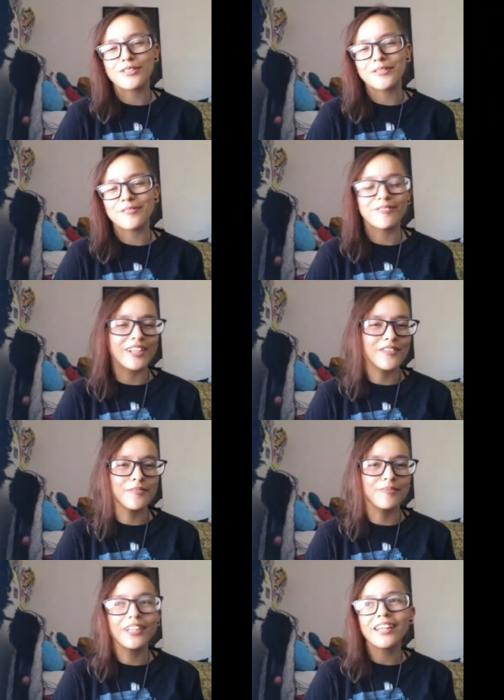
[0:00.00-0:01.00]
adorable, love
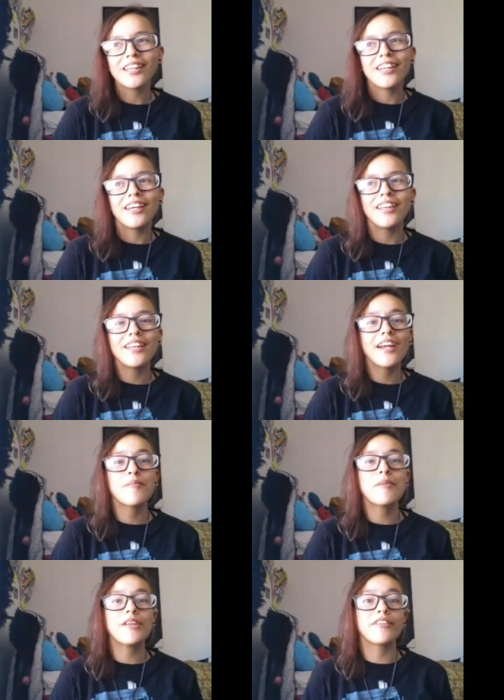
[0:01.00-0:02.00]
him. And then
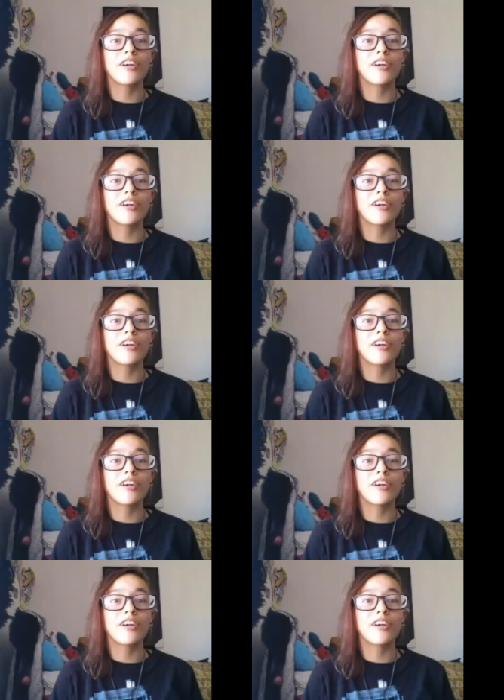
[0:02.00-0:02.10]
I met